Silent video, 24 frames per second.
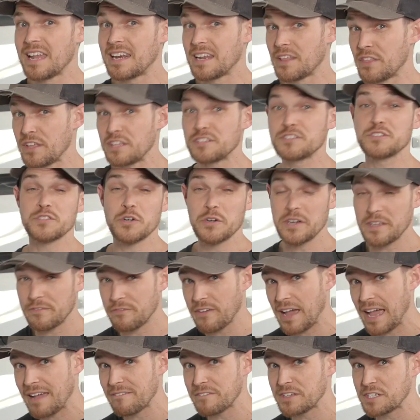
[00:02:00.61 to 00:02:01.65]
Now, these
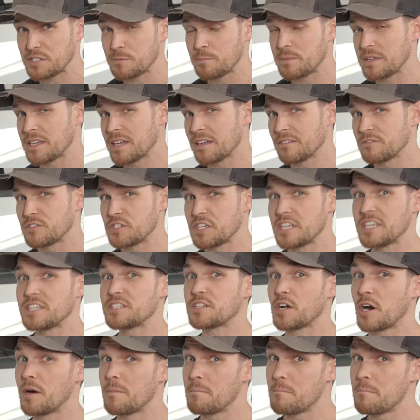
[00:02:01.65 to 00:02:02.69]
35-inch BFGs are